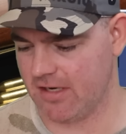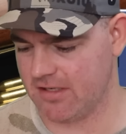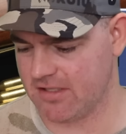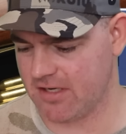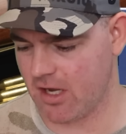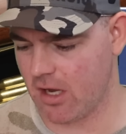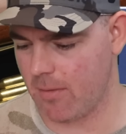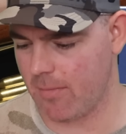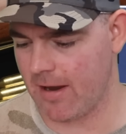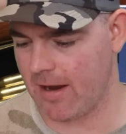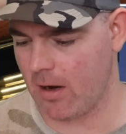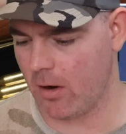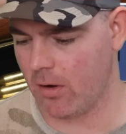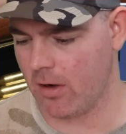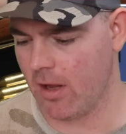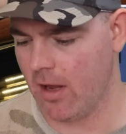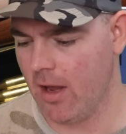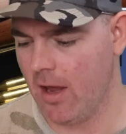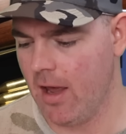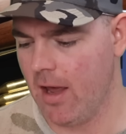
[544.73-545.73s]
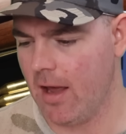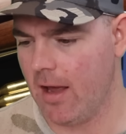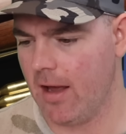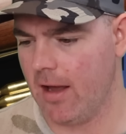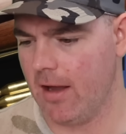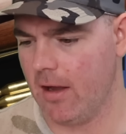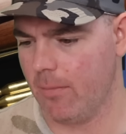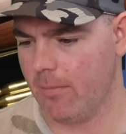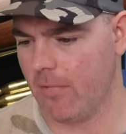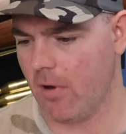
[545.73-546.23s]
it has come out.
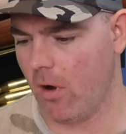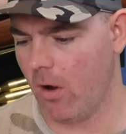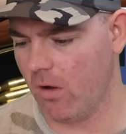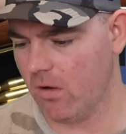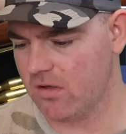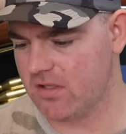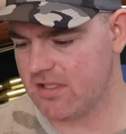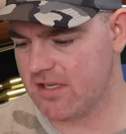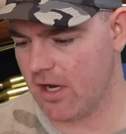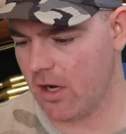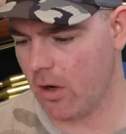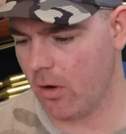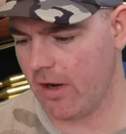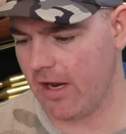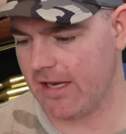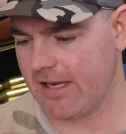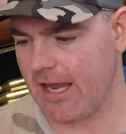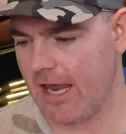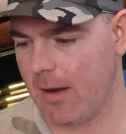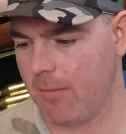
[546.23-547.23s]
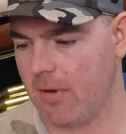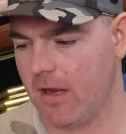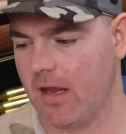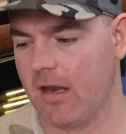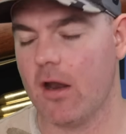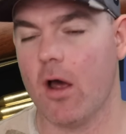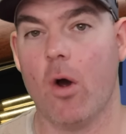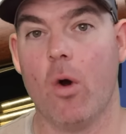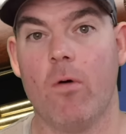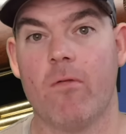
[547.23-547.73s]
Um, also, it came
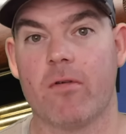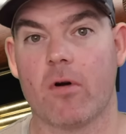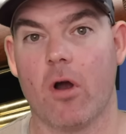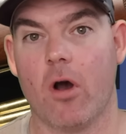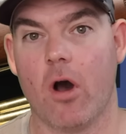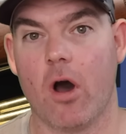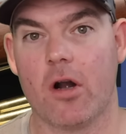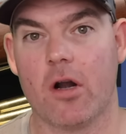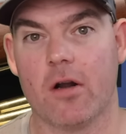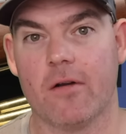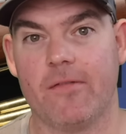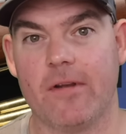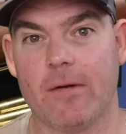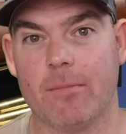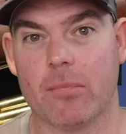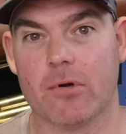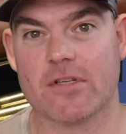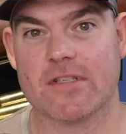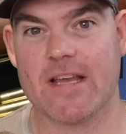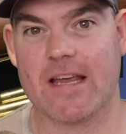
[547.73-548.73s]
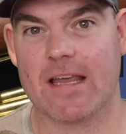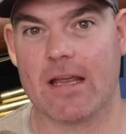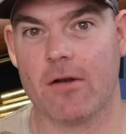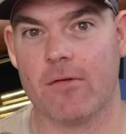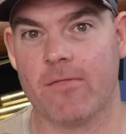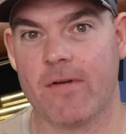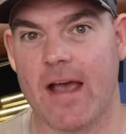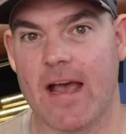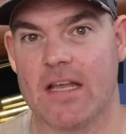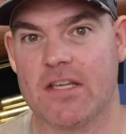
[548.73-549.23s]
in over 100 feet per
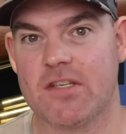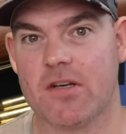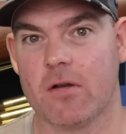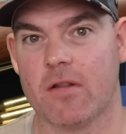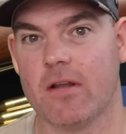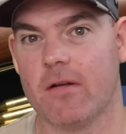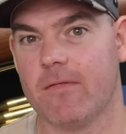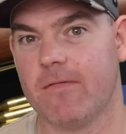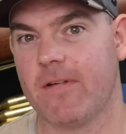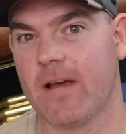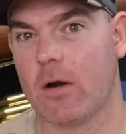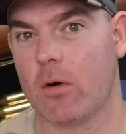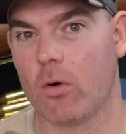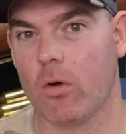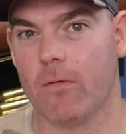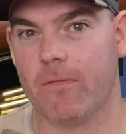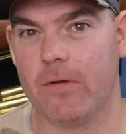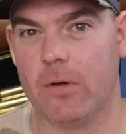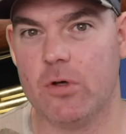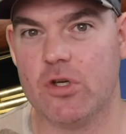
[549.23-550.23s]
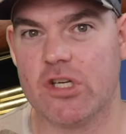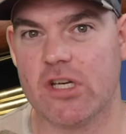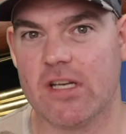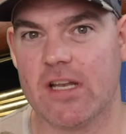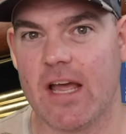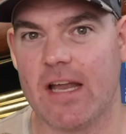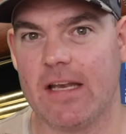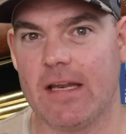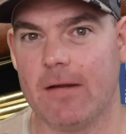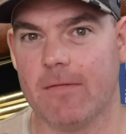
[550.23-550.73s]
second faster than Federal Fusion
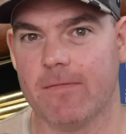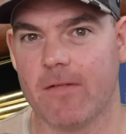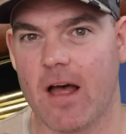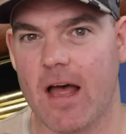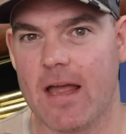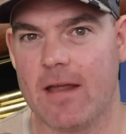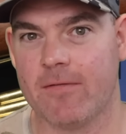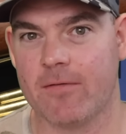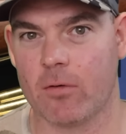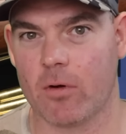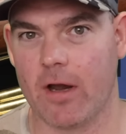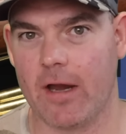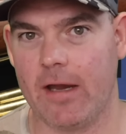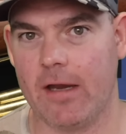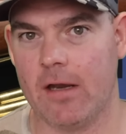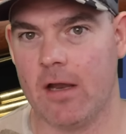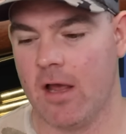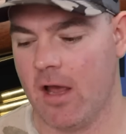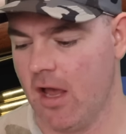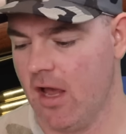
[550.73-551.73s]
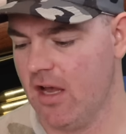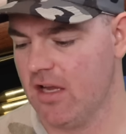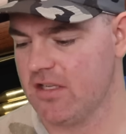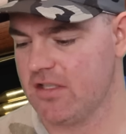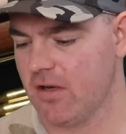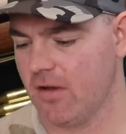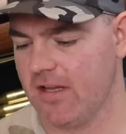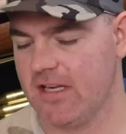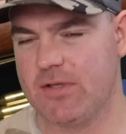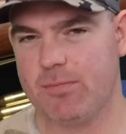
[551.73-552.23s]
95 grain.
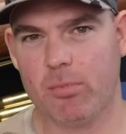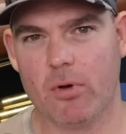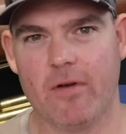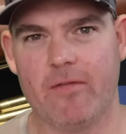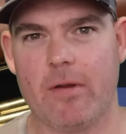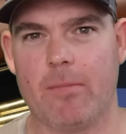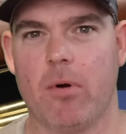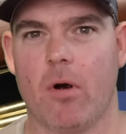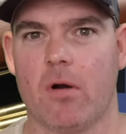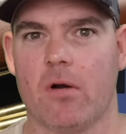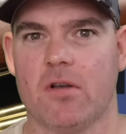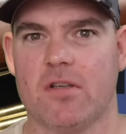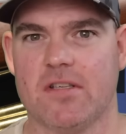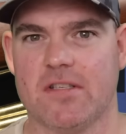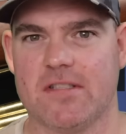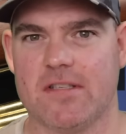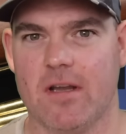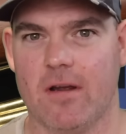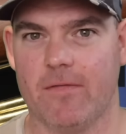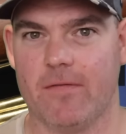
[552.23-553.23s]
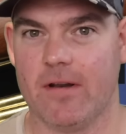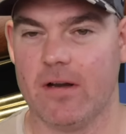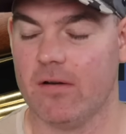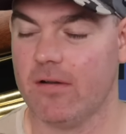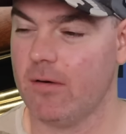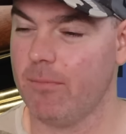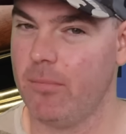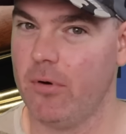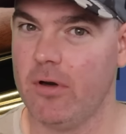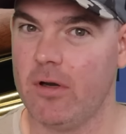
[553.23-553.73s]
So this Prvi Partizan stuff, they're,
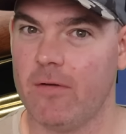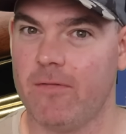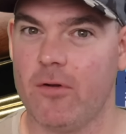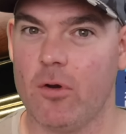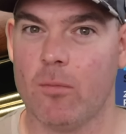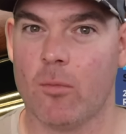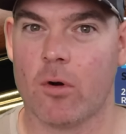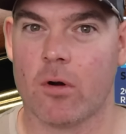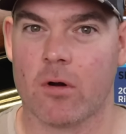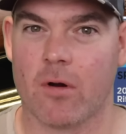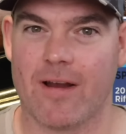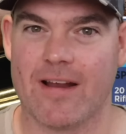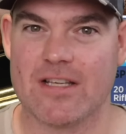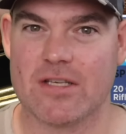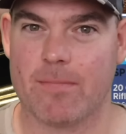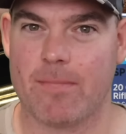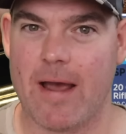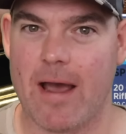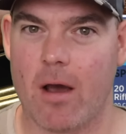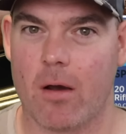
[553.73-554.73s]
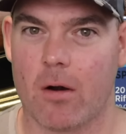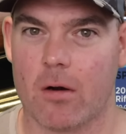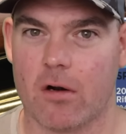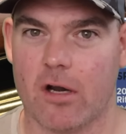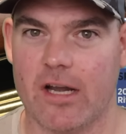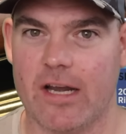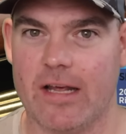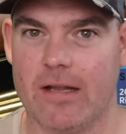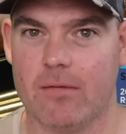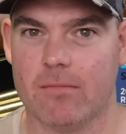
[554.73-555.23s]
they're putting a few more grains of powder
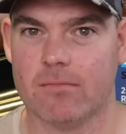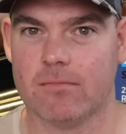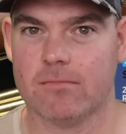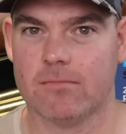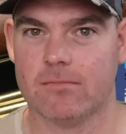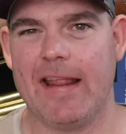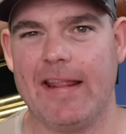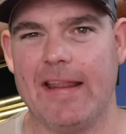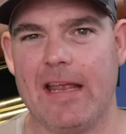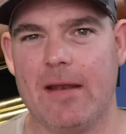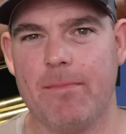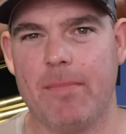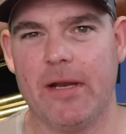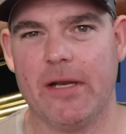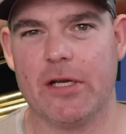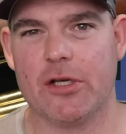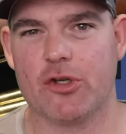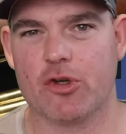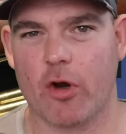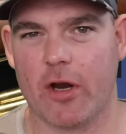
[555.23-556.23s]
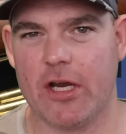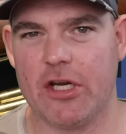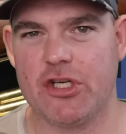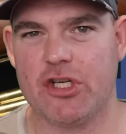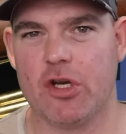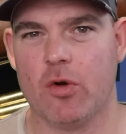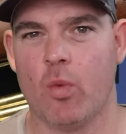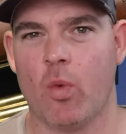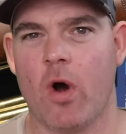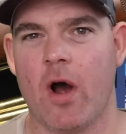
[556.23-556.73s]
in it. And then
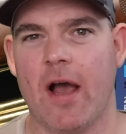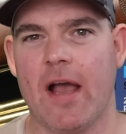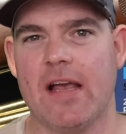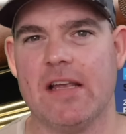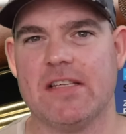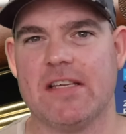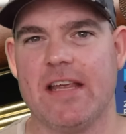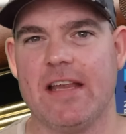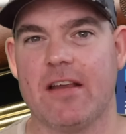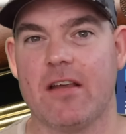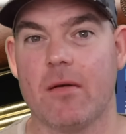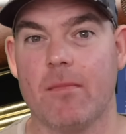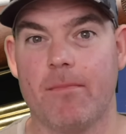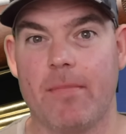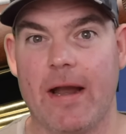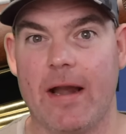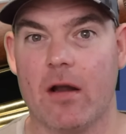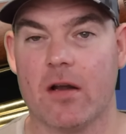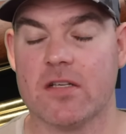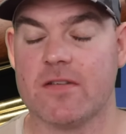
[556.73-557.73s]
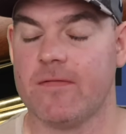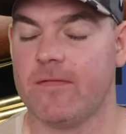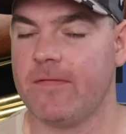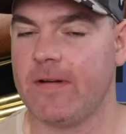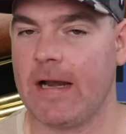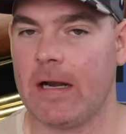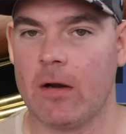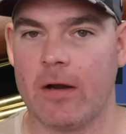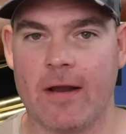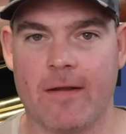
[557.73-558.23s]
penetration wise, it compares
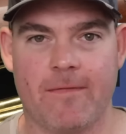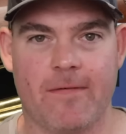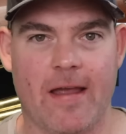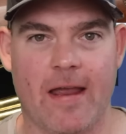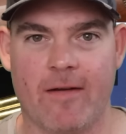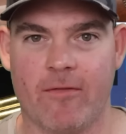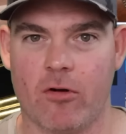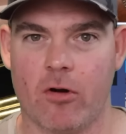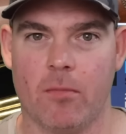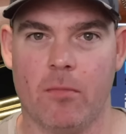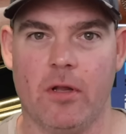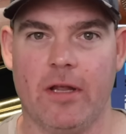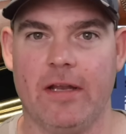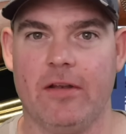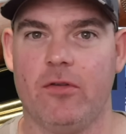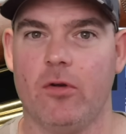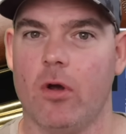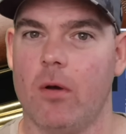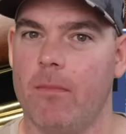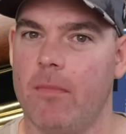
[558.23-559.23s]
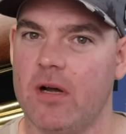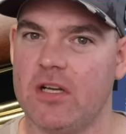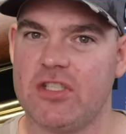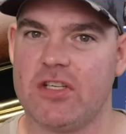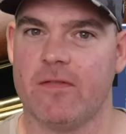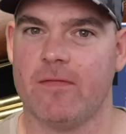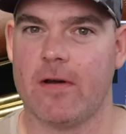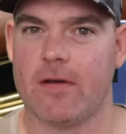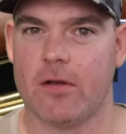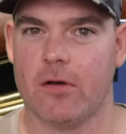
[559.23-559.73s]
very favorably to a bunch
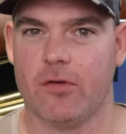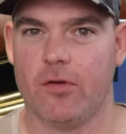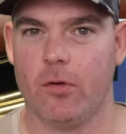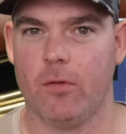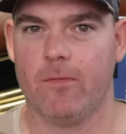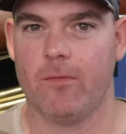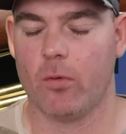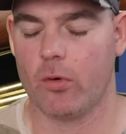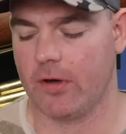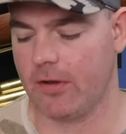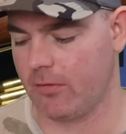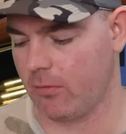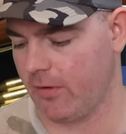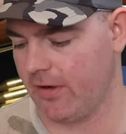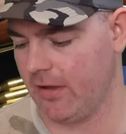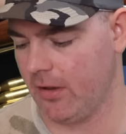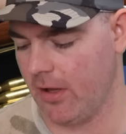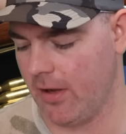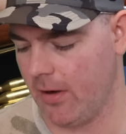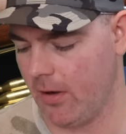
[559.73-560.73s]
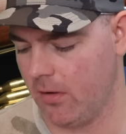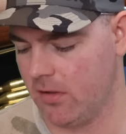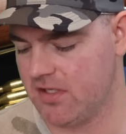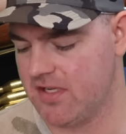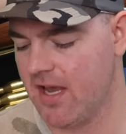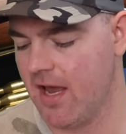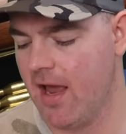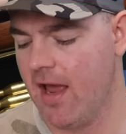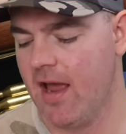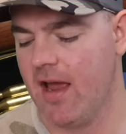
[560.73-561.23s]
of other 243 loads.